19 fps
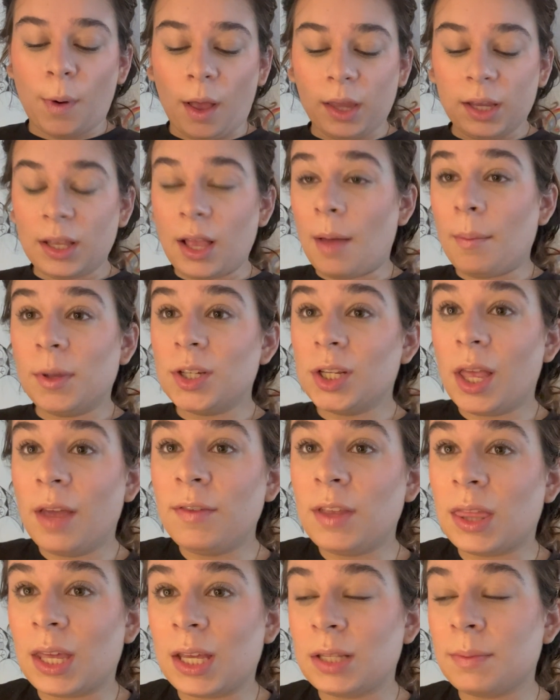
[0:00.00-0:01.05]
probably not much
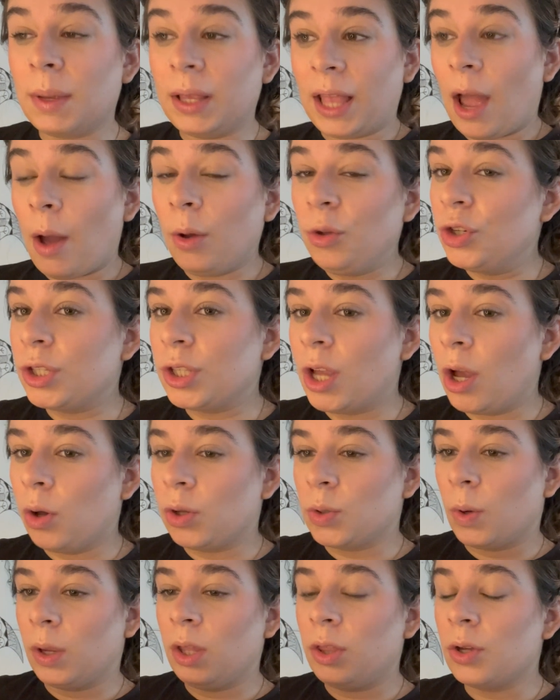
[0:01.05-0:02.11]
left in this, but now I just know
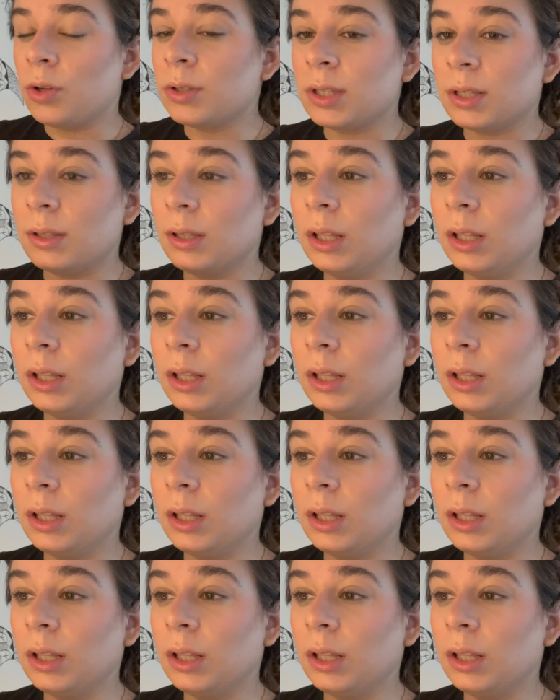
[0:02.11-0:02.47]
it's one of those